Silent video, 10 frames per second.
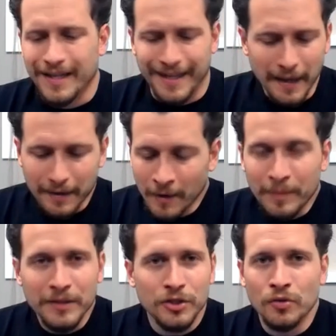a lot of
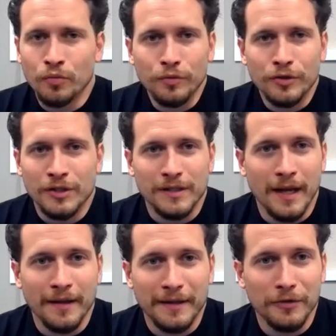companies will just stay
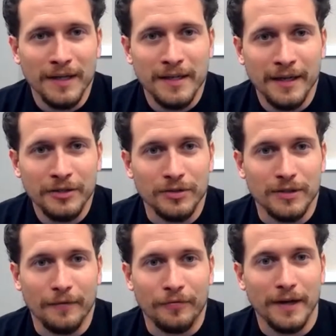in like their residential
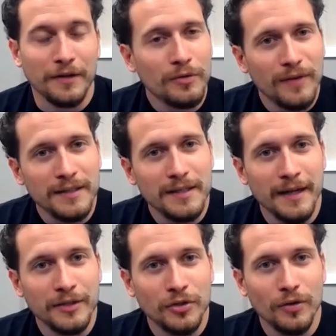stuff, right? They're doing
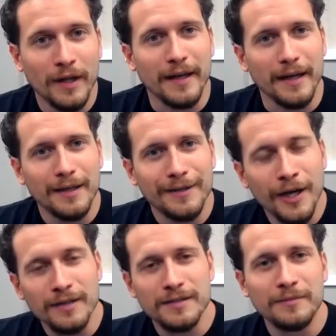residential and like
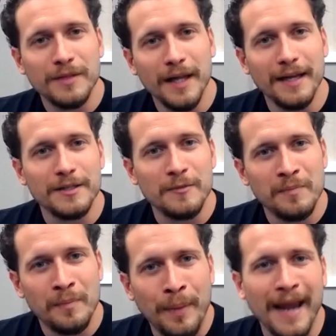custom nice
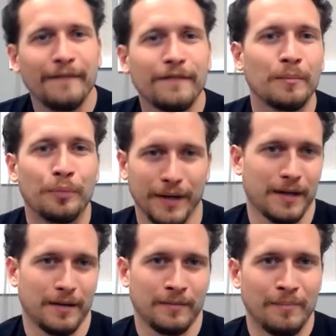paver
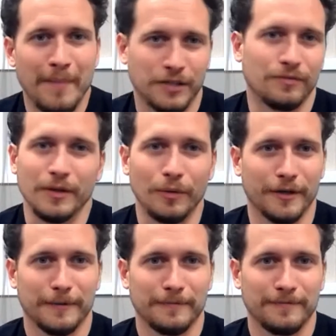brick masonry
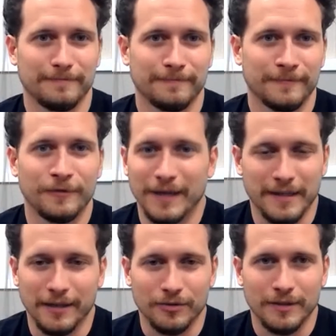work for
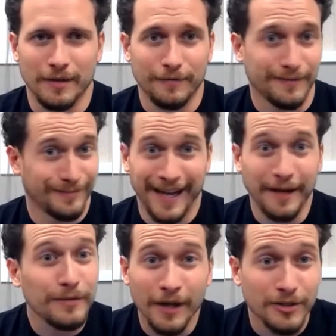residential stuff. I
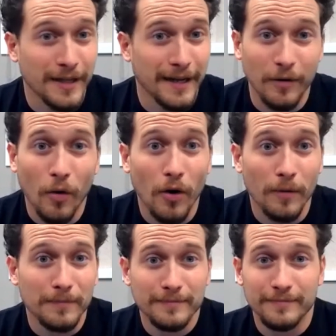don't touch that at
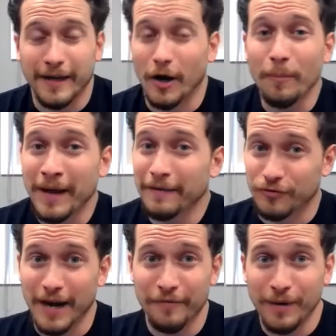all. Like I'll pave
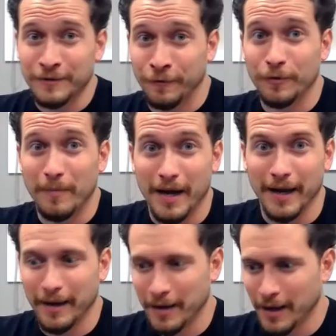driveways for
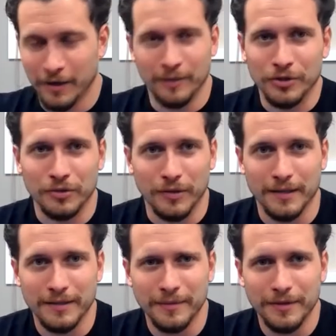my commercial
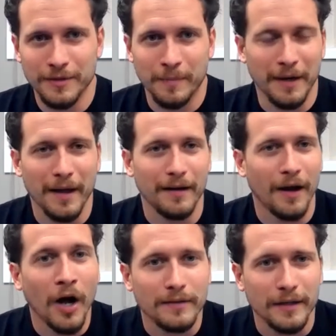customers, but I'm not
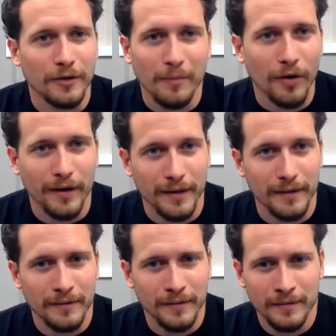hunting or
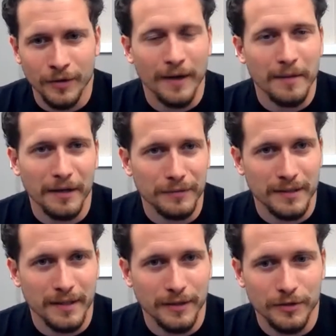marketing to anybody
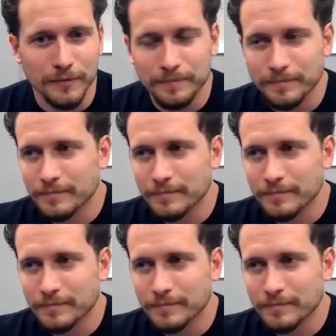residential.